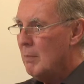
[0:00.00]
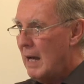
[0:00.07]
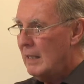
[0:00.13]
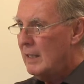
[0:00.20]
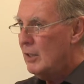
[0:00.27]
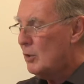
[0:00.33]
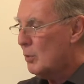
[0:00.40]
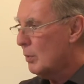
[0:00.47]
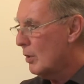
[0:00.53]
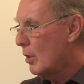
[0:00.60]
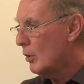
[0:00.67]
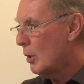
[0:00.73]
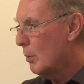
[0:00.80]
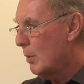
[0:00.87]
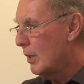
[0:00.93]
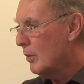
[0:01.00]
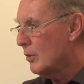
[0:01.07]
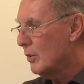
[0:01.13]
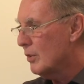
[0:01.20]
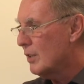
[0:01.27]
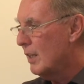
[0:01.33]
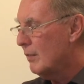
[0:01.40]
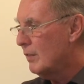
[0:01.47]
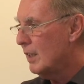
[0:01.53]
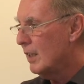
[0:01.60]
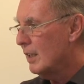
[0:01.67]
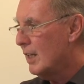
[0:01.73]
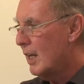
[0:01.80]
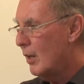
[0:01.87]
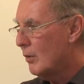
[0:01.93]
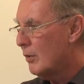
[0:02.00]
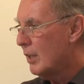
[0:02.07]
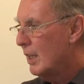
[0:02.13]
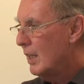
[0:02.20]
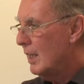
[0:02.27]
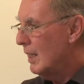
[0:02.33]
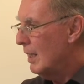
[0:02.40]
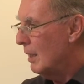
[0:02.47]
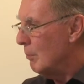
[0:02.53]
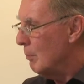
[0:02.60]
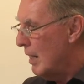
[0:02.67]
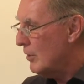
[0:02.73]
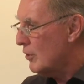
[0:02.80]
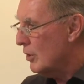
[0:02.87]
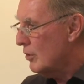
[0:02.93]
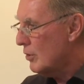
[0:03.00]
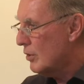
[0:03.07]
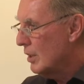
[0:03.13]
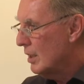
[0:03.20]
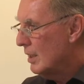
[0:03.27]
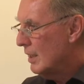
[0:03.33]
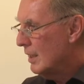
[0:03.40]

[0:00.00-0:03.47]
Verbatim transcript: managed with occupational safety and health measures,